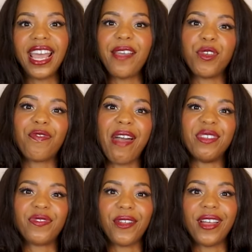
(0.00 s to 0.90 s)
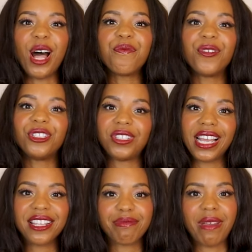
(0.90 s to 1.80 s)
If you find this video helpful,
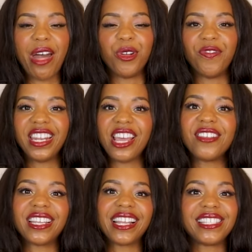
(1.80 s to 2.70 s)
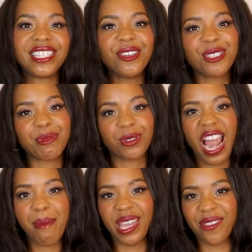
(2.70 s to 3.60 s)
check out some of my other videos and consider
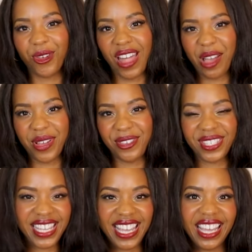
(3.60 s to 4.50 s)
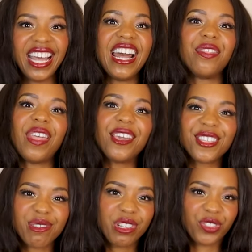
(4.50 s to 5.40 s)
subscribing if you like what you see. Thank
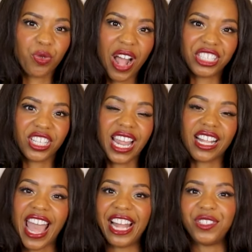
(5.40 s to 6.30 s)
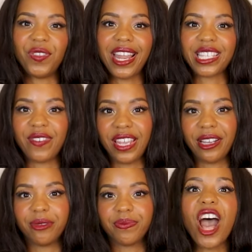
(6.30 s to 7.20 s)
you so much for watching, and I'll catch you in the next
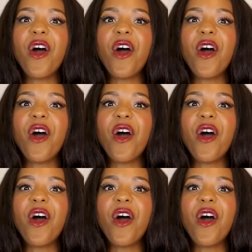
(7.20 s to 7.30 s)
video.